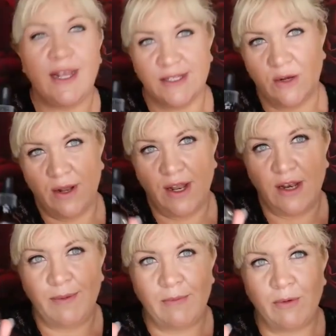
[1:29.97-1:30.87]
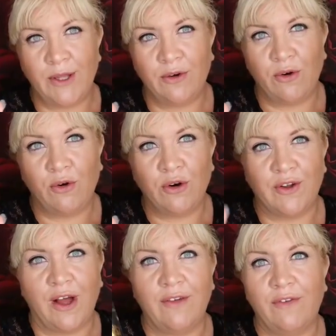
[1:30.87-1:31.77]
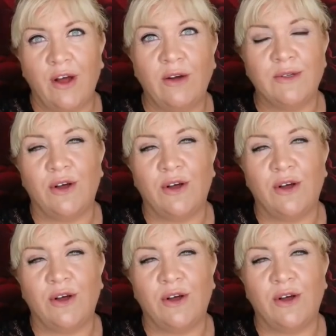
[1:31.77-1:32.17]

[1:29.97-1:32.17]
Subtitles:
So a lot of people, when they're ordering, I always